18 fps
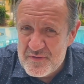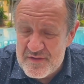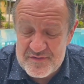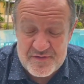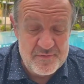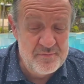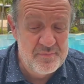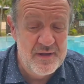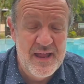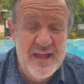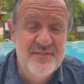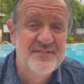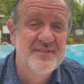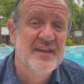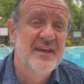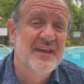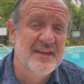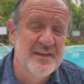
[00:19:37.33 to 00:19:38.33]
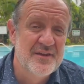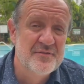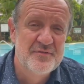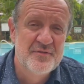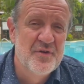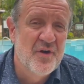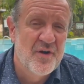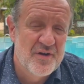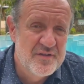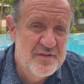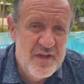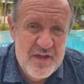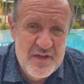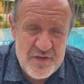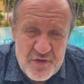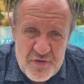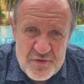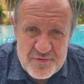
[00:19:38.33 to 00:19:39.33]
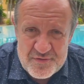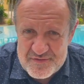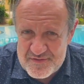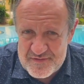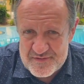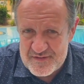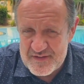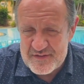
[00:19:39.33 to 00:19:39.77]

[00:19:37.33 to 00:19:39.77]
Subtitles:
It's a blessing if God uses